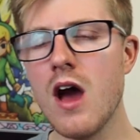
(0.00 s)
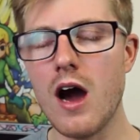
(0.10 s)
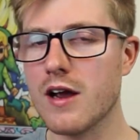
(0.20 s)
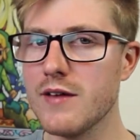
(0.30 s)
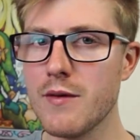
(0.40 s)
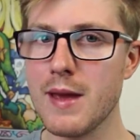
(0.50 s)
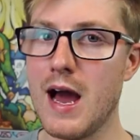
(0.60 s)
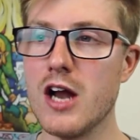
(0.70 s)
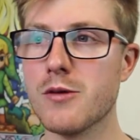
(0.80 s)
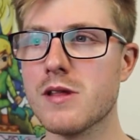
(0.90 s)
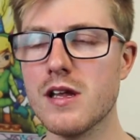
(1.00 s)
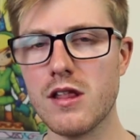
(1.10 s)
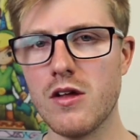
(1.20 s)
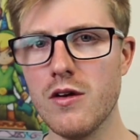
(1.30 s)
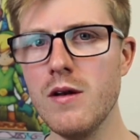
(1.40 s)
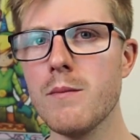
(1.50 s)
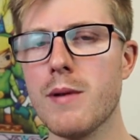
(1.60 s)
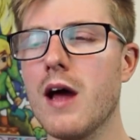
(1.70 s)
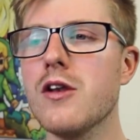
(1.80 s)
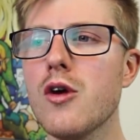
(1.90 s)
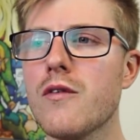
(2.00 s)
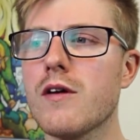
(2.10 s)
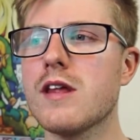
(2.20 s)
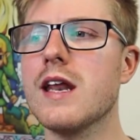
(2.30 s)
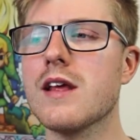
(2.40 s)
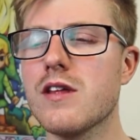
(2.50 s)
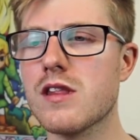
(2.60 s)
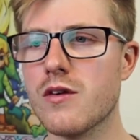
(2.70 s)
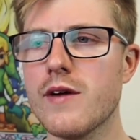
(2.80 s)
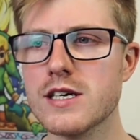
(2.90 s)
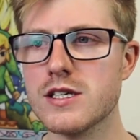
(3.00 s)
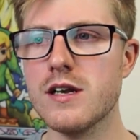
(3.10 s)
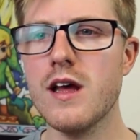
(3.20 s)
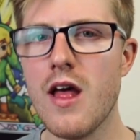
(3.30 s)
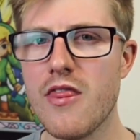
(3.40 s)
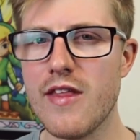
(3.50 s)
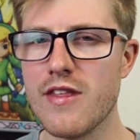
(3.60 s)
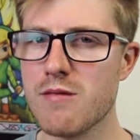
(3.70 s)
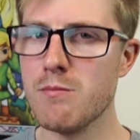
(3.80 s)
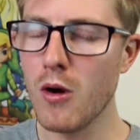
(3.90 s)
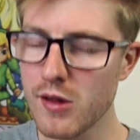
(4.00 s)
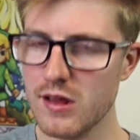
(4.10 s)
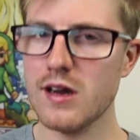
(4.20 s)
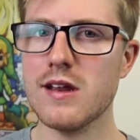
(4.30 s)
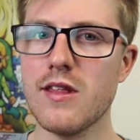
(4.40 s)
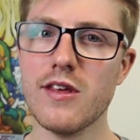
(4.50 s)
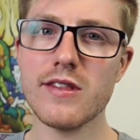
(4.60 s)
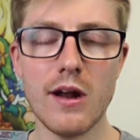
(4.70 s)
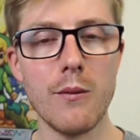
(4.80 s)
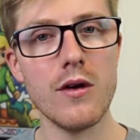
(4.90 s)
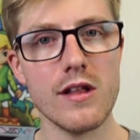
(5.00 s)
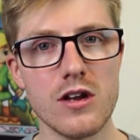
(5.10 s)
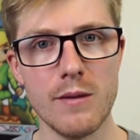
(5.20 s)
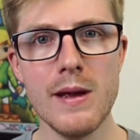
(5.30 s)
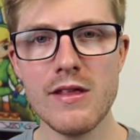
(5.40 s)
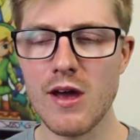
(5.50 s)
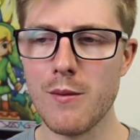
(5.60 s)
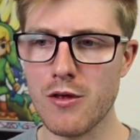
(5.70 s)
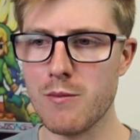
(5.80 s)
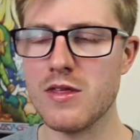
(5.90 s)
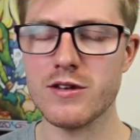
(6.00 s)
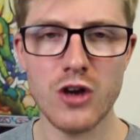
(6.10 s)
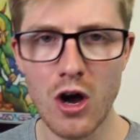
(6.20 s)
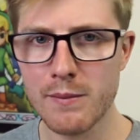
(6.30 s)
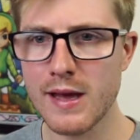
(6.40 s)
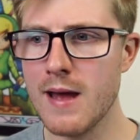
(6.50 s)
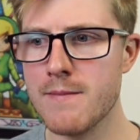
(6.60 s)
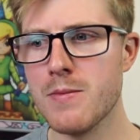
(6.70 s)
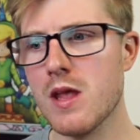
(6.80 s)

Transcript: I could never be 100% certain, but I knew if I was heading in this direction that that's most likely the thing that I want is going to be there, whether it be the time gate,